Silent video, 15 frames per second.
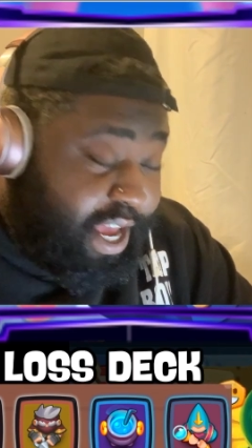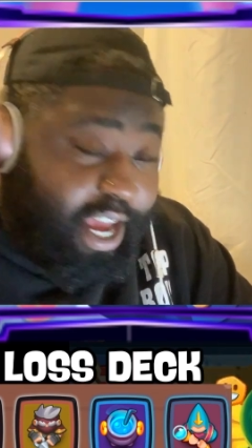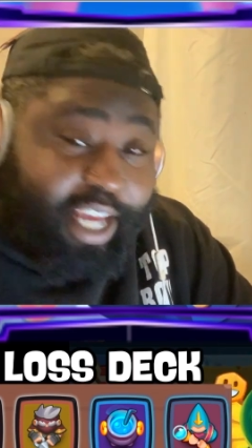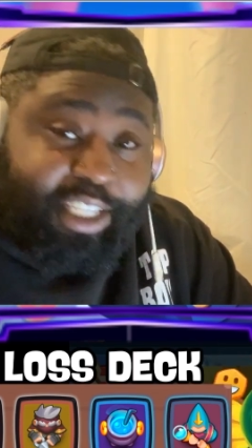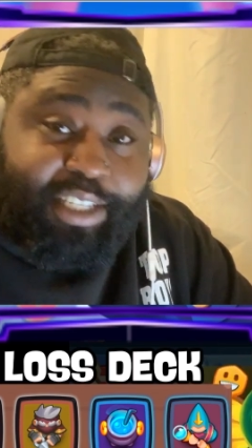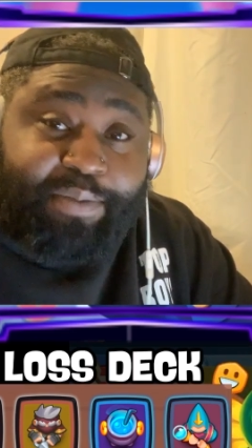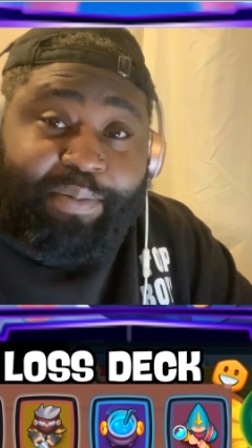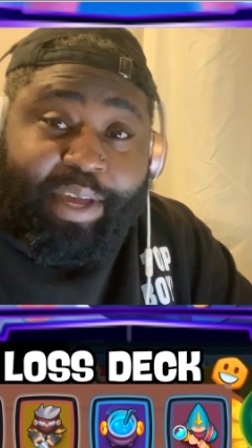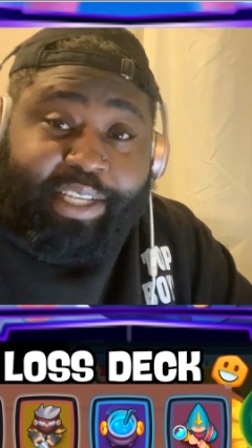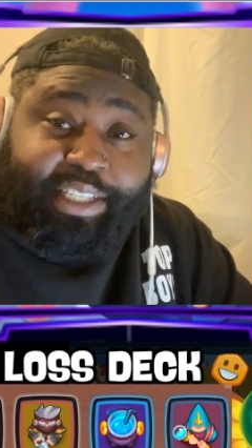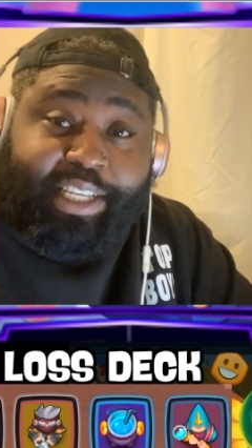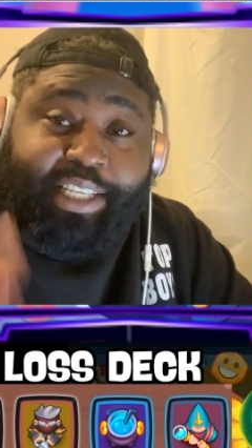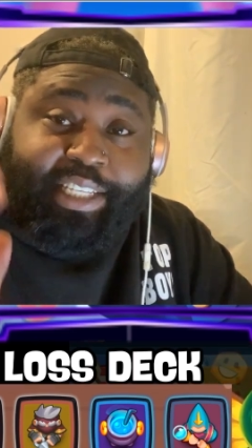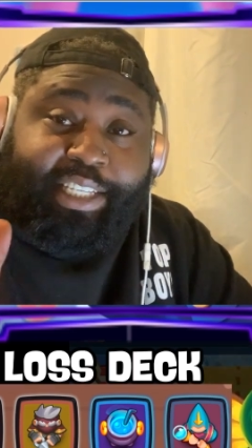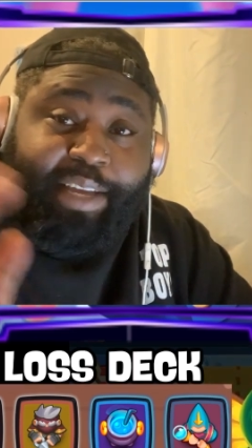It's
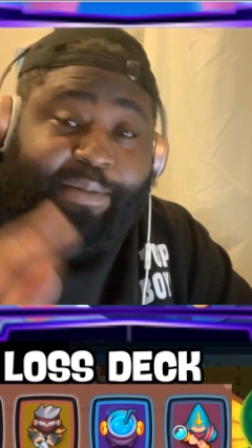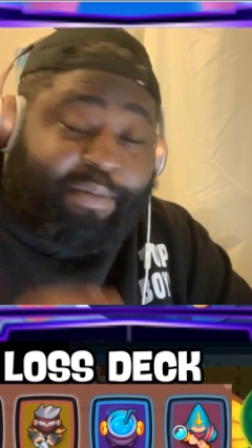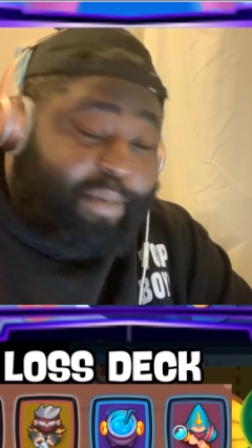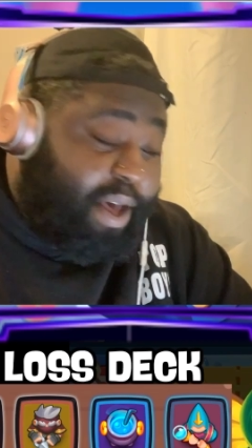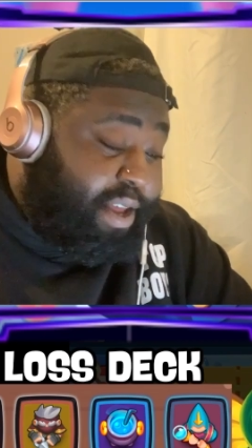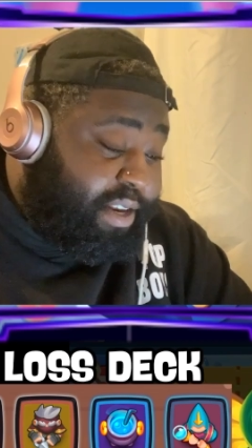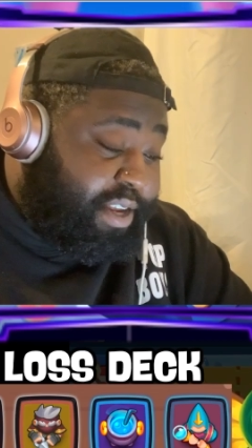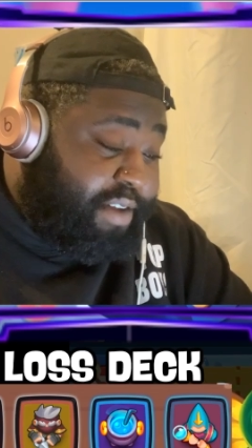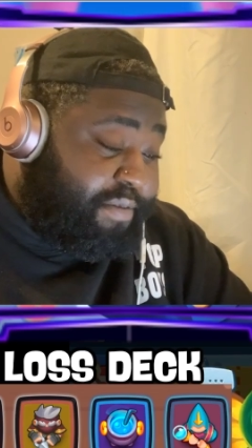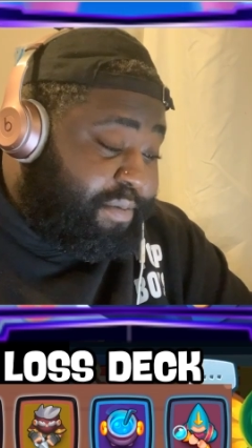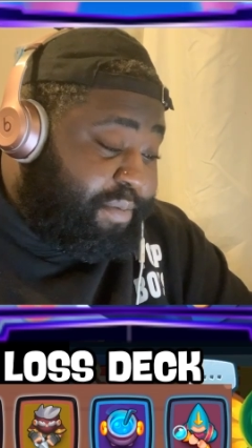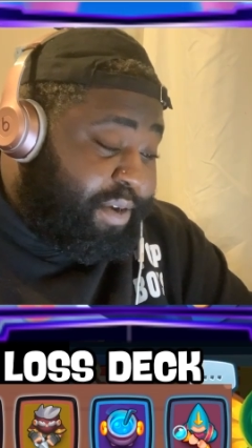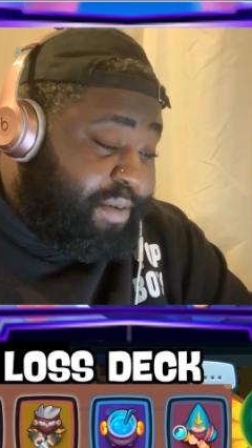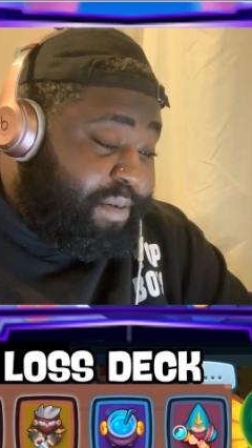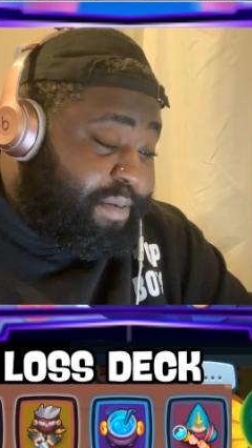basically the same amount of the
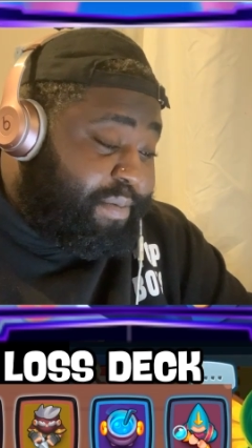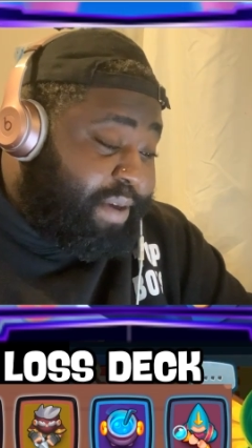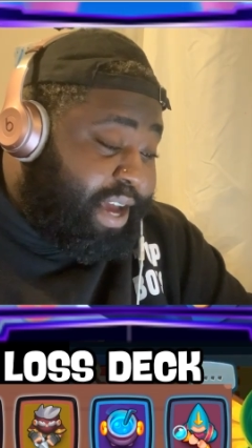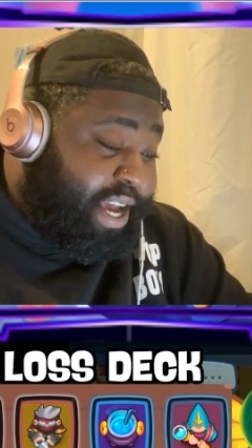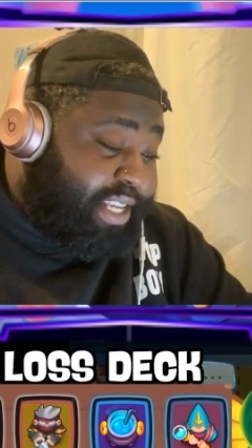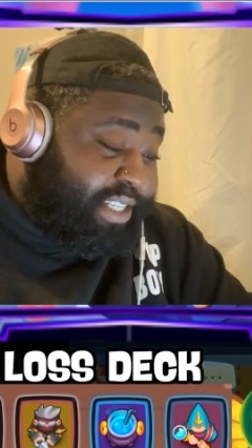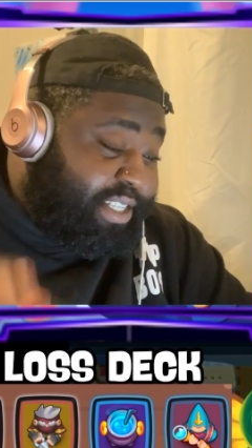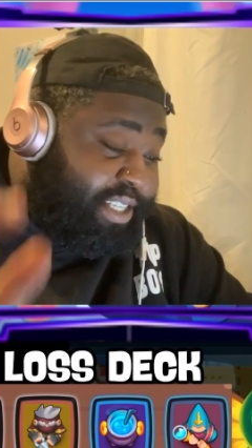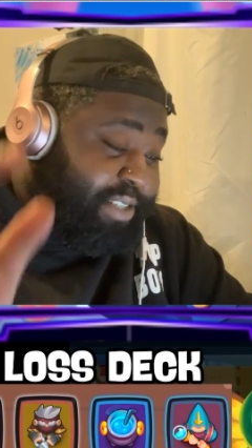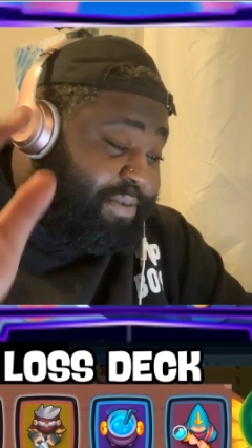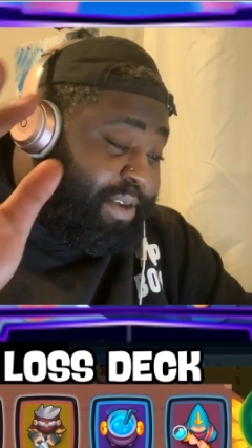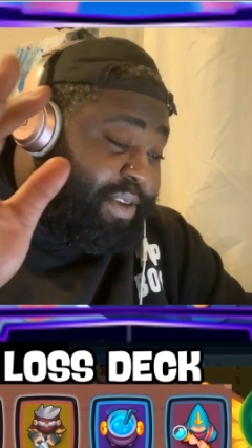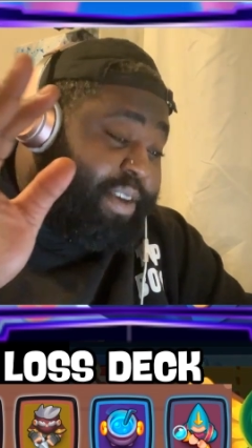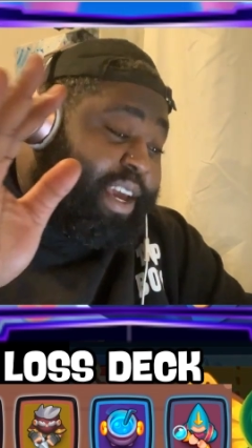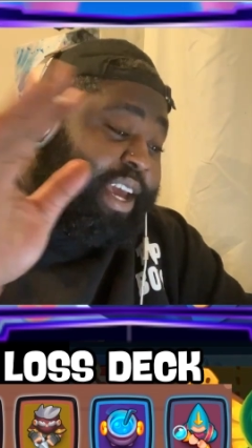premium pass. This is what
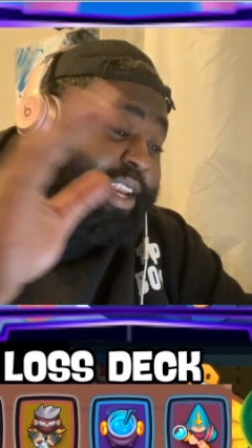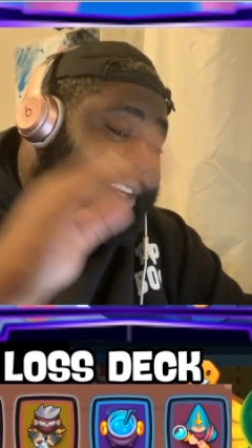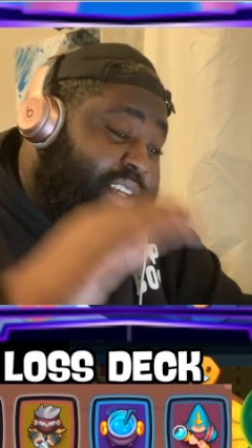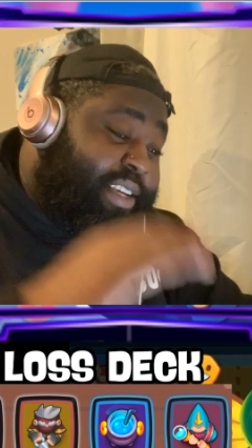you get.